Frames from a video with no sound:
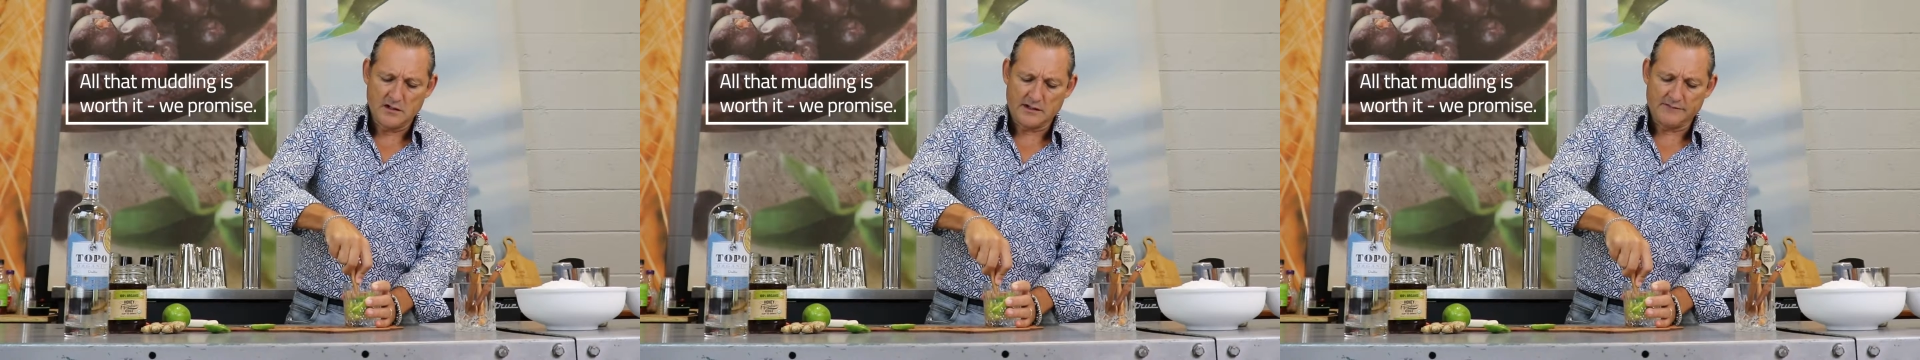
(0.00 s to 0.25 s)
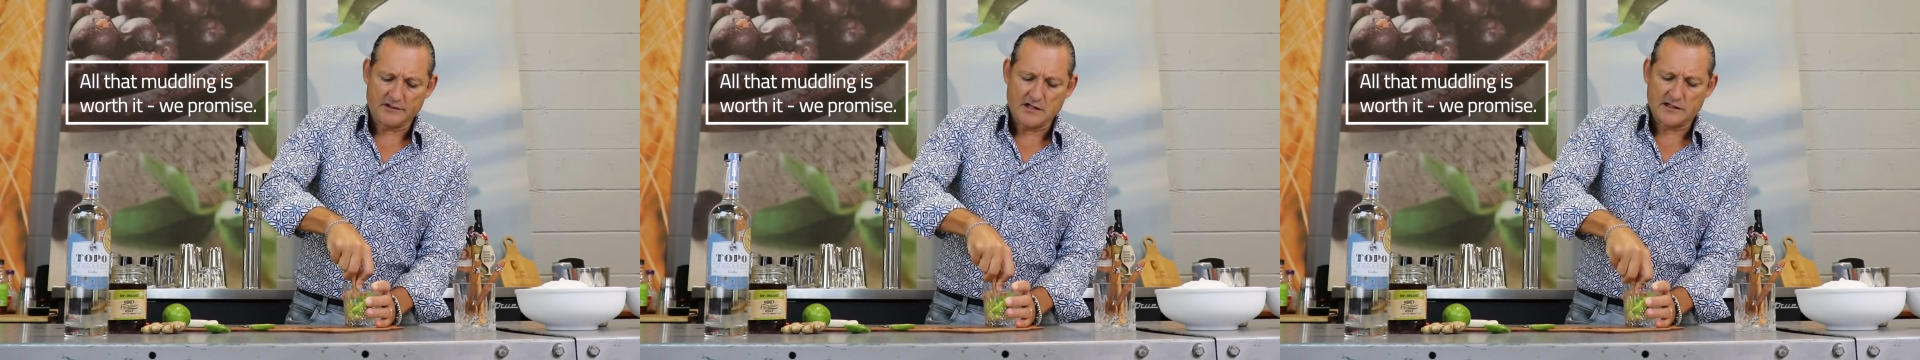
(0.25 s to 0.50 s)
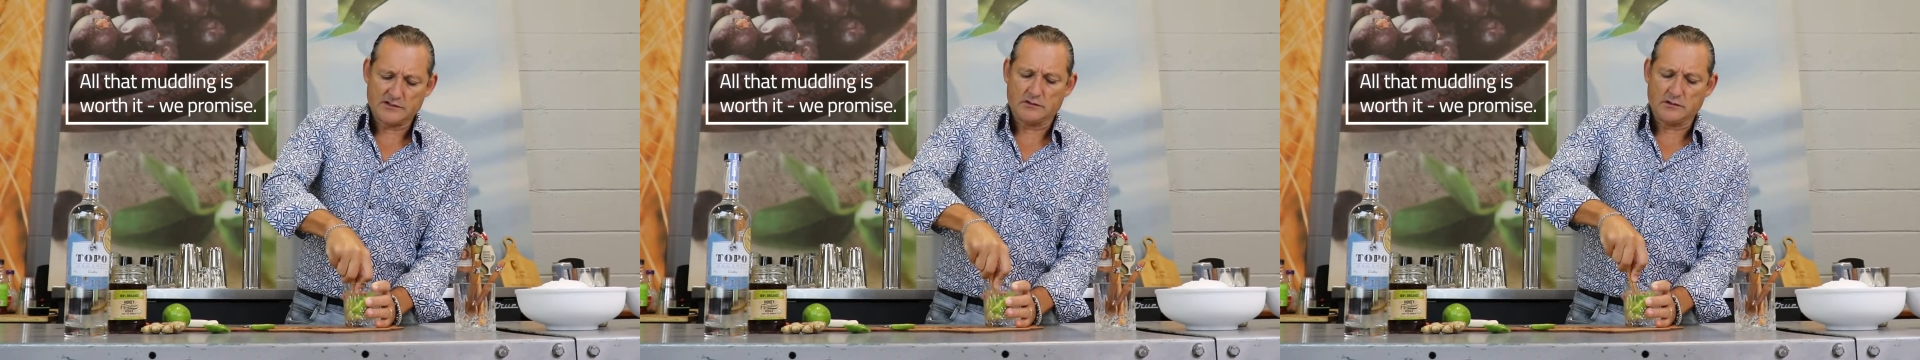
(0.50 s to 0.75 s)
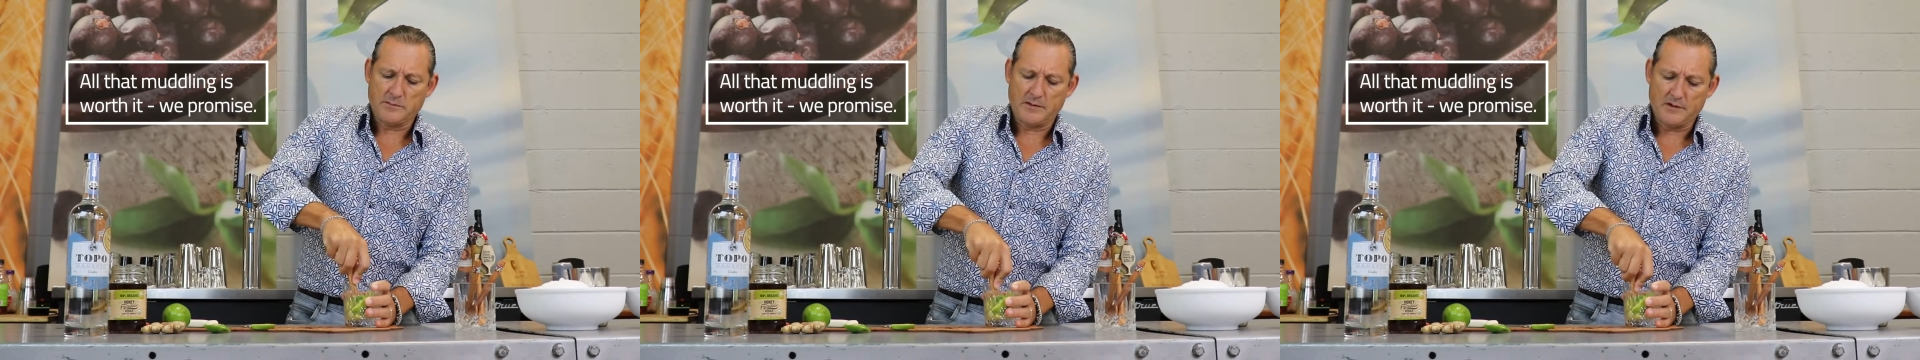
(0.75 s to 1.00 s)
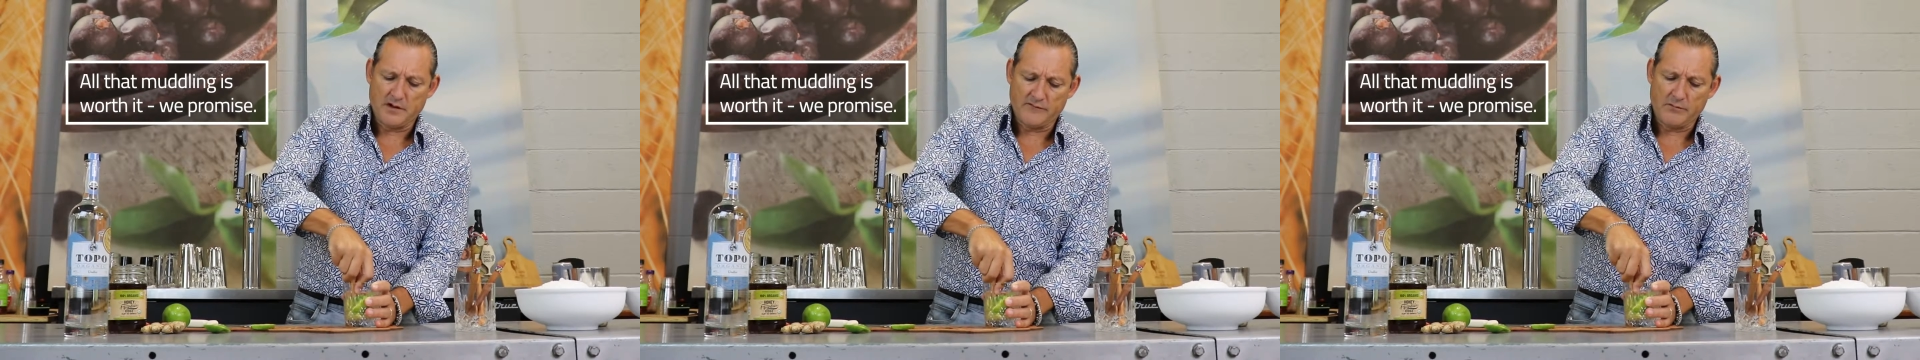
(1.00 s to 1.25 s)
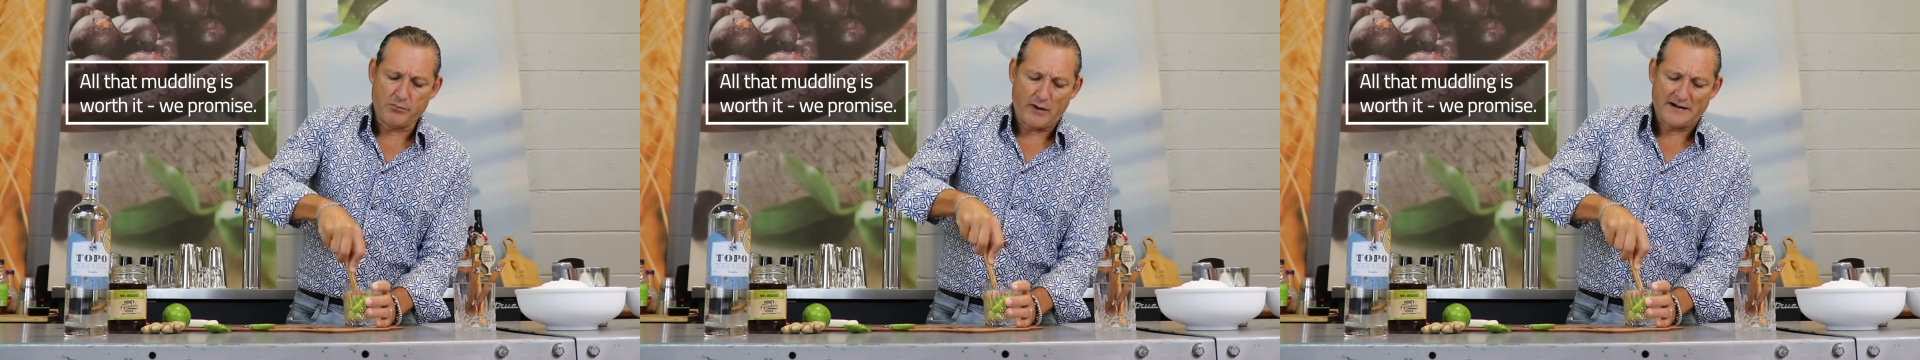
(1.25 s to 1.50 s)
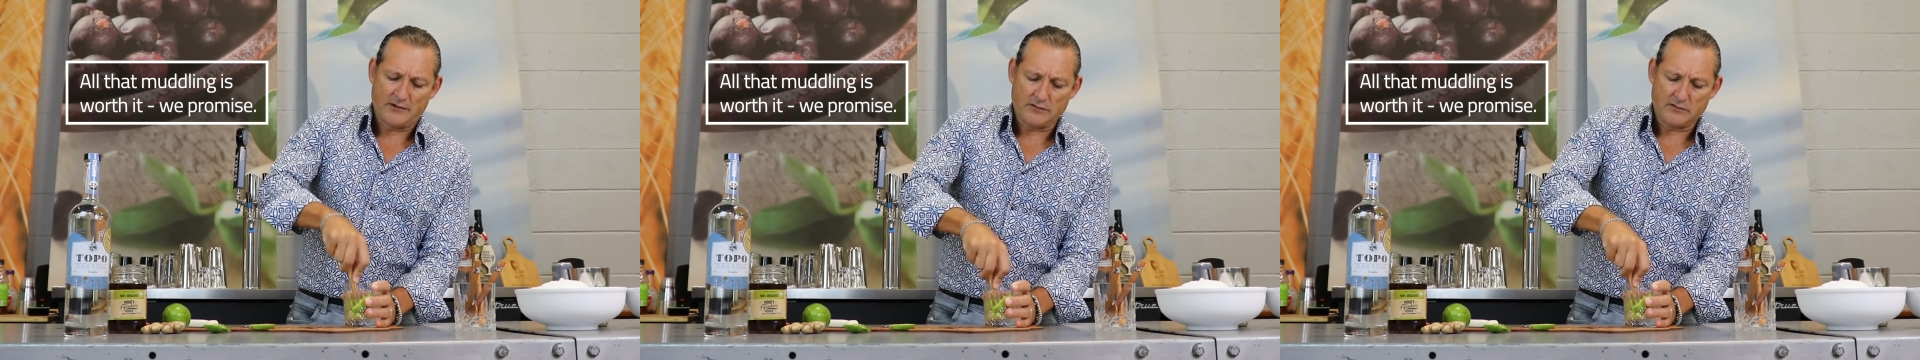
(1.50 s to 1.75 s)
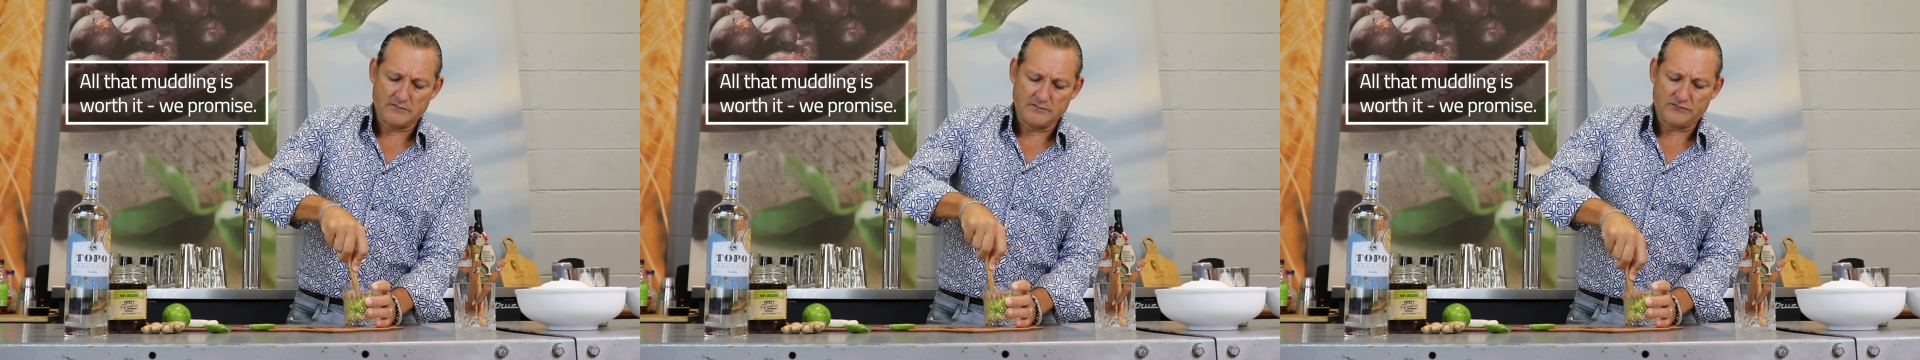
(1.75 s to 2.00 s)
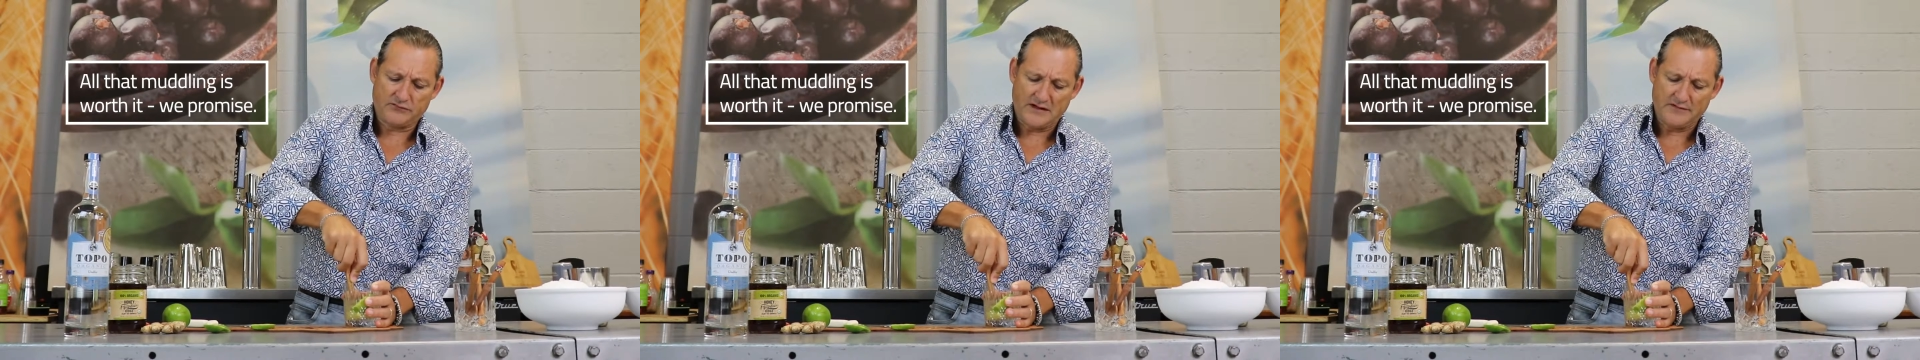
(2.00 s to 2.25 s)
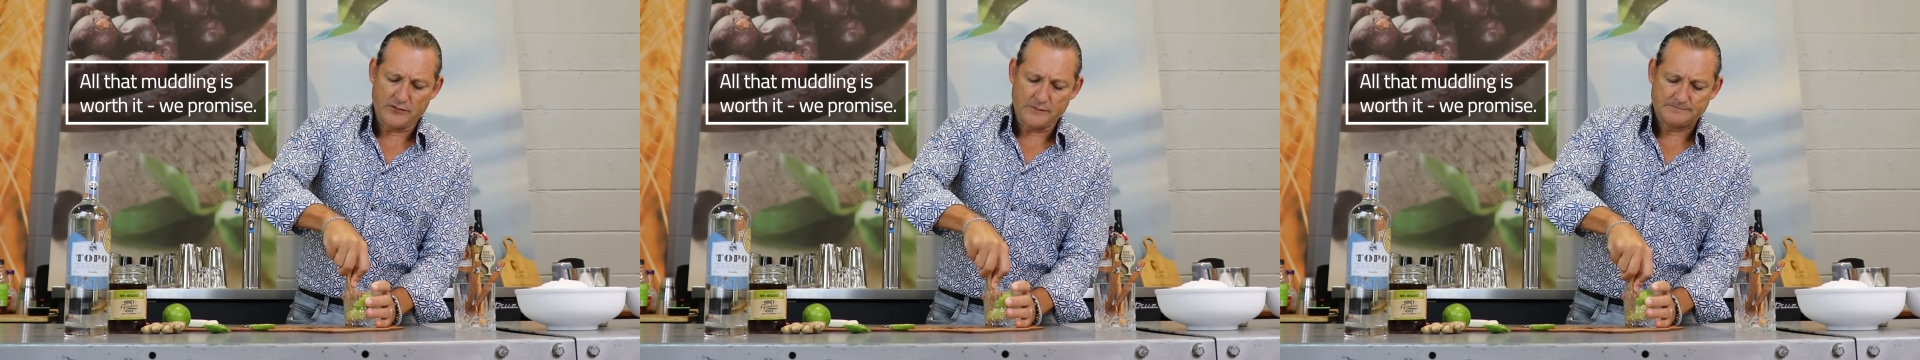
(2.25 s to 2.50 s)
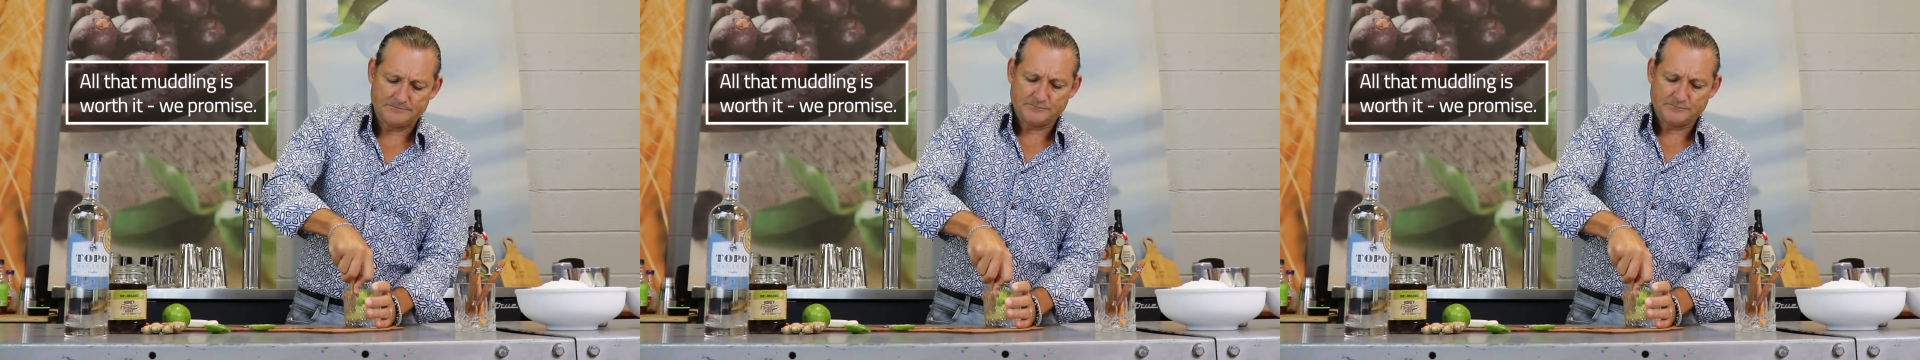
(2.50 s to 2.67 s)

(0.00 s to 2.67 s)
give the cocktail a little bit of a brighter flavor.